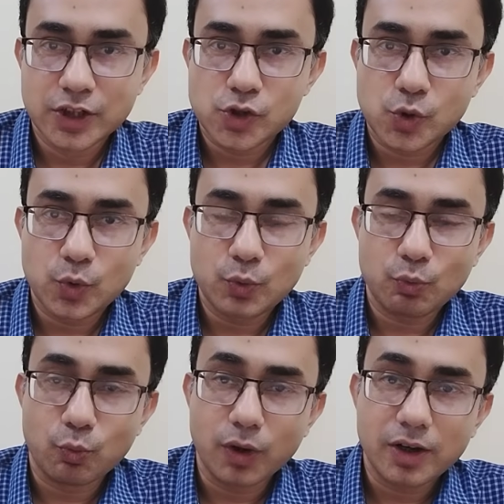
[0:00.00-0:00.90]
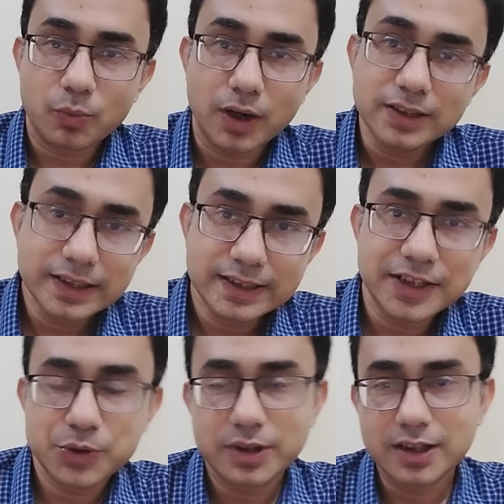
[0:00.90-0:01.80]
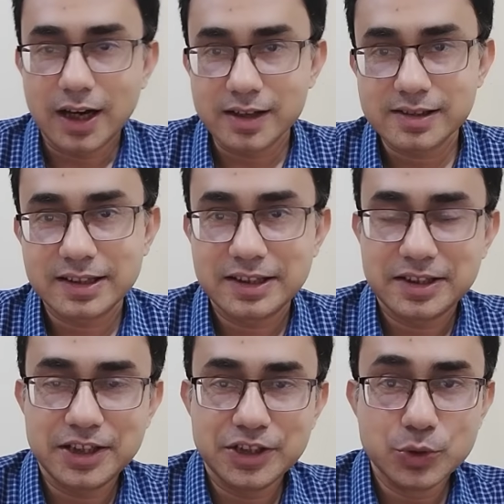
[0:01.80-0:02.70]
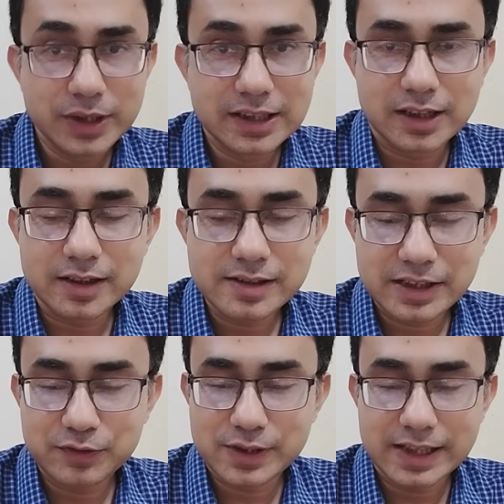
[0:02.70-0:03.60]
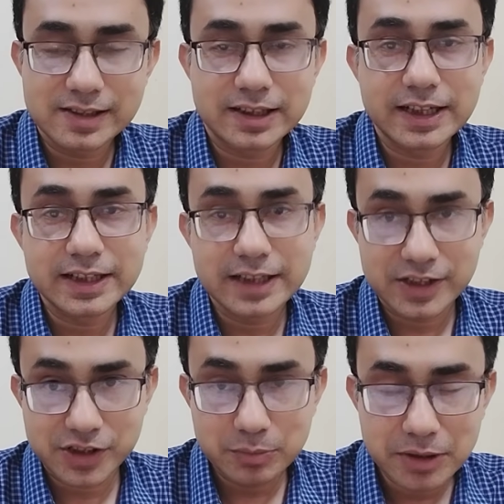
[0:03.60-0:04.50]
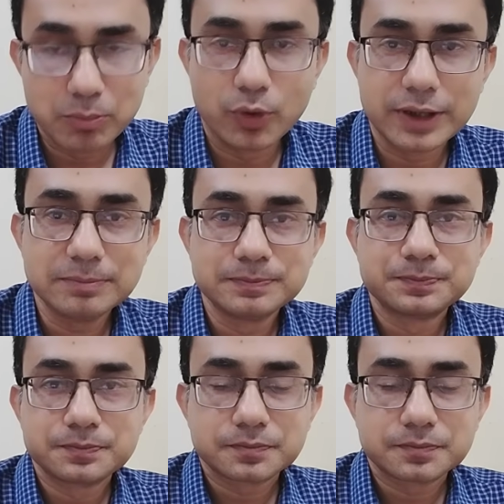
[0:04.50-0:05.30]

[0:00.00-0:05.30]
So one thing that you can ask during class, if things are getting extremely boring,